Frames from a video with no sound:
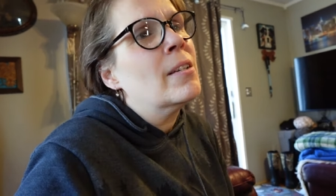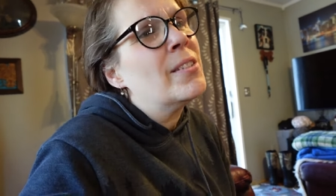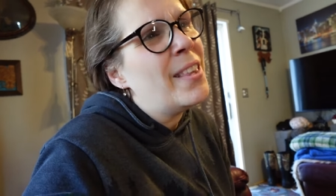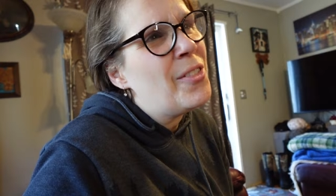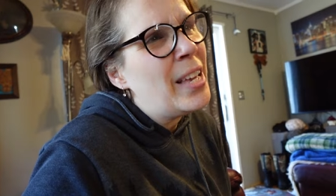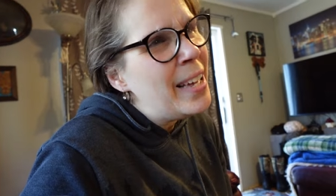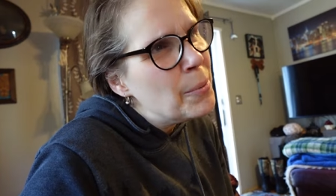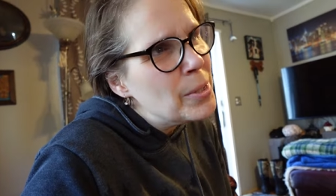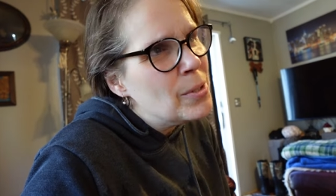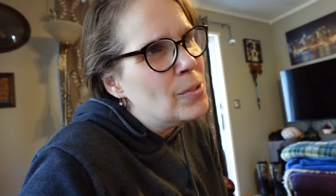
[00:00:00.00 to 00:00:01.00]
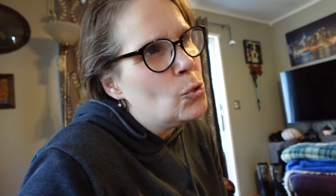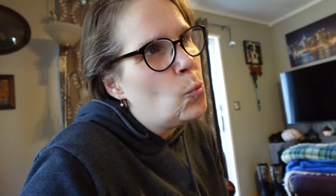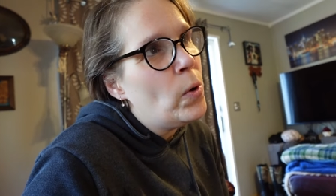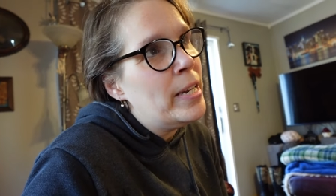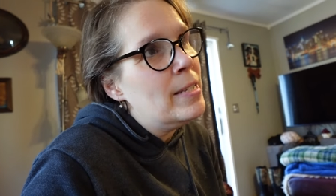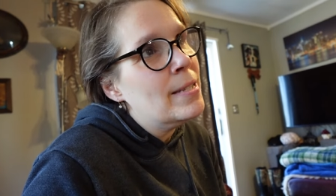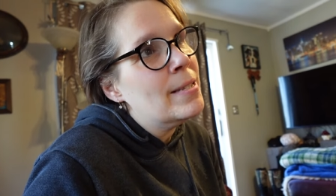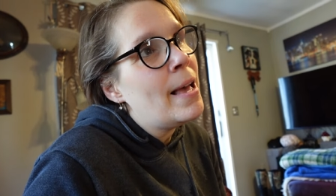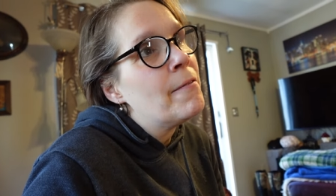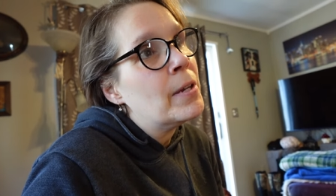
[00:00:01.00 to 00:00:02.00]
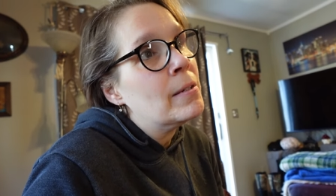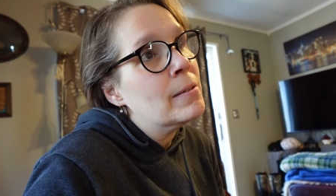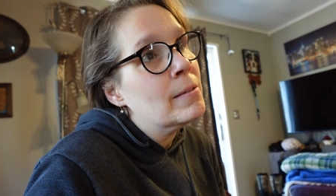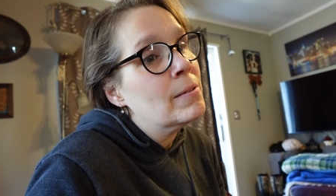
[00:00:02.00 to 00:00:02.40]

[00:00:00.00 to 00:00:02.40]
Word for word: Because I think I was 27.